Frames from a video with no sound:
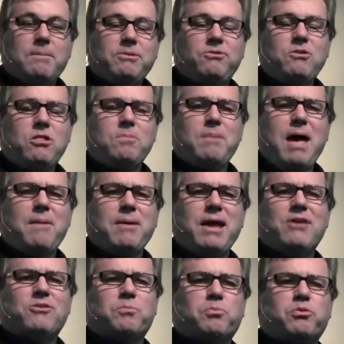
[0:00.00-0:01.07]
But you know, the Bible
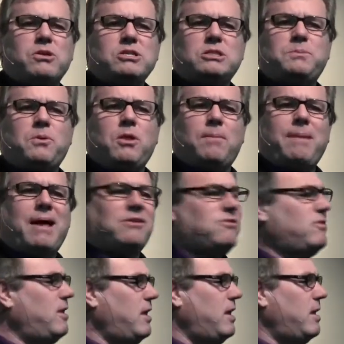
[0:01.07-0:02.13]
has a principle about
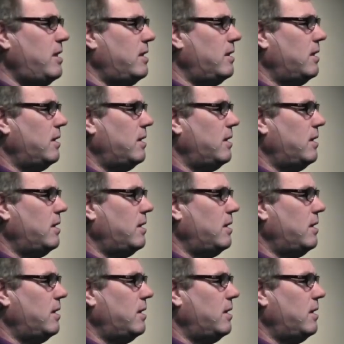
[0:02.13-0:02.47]
seed.